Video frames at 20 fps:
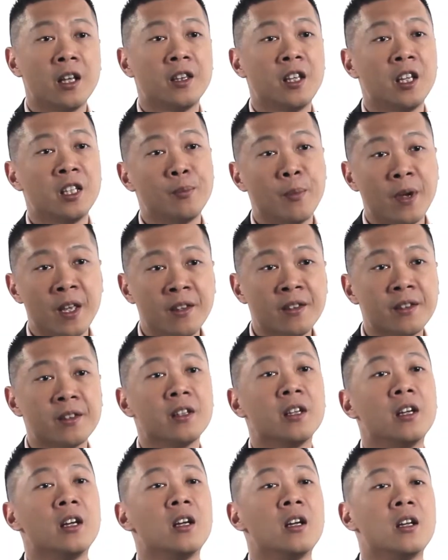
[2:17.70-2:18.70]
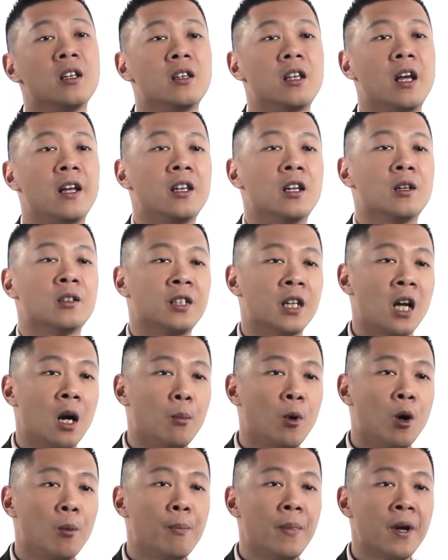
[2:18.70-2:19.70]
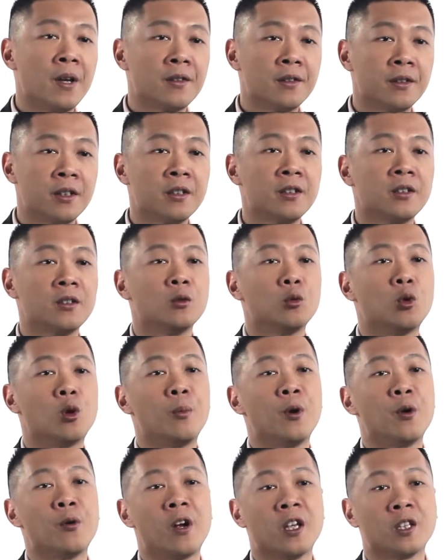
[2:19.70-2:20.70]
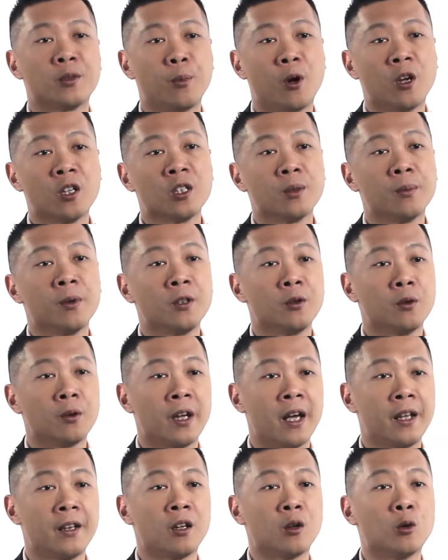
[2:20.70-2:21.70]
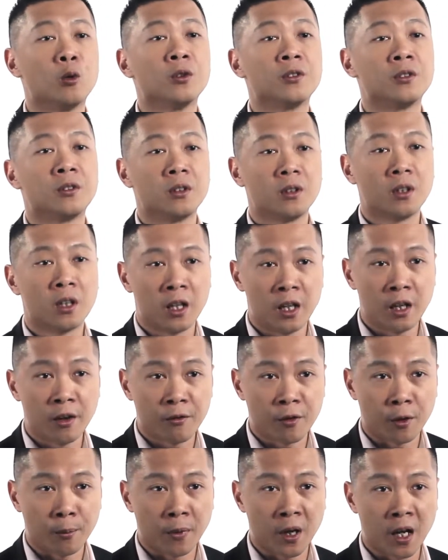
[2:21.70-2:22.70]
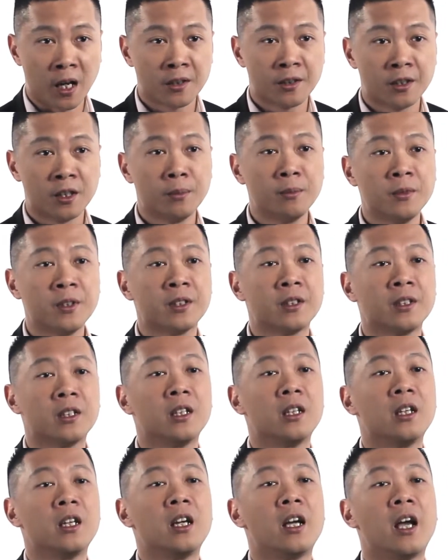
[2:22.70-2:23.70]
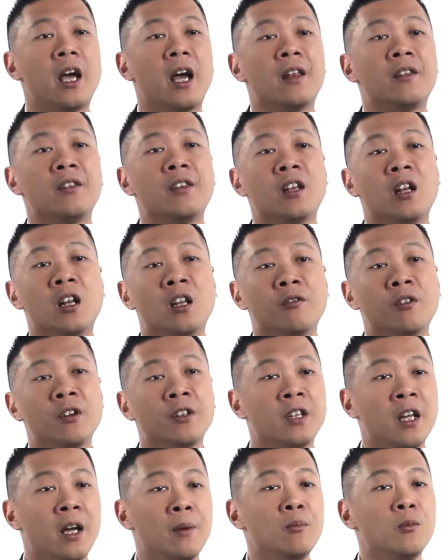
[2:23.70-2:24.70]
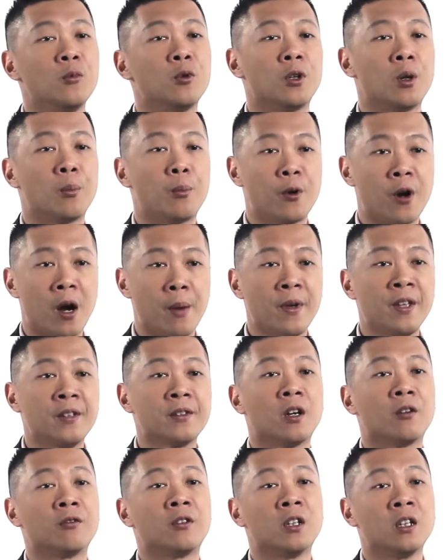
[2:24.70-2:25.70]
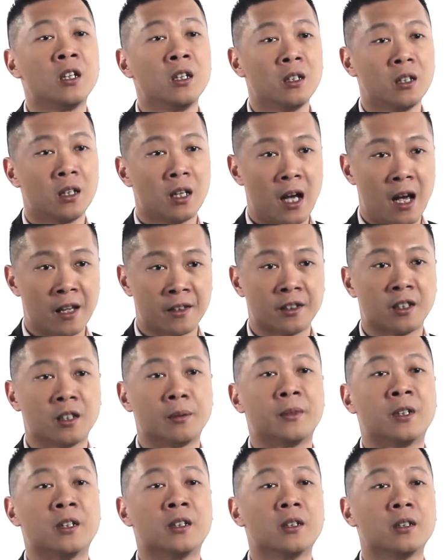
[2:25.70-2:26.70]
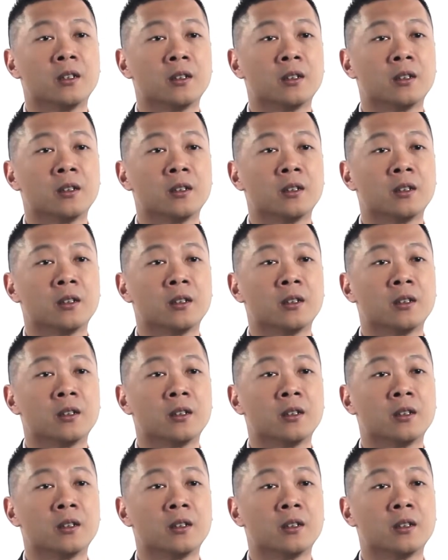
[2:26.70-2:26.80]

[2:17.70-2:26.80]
This means that the Singapore business will be responsible to get the goods cleared from customs and deliver them to the premise of the customer.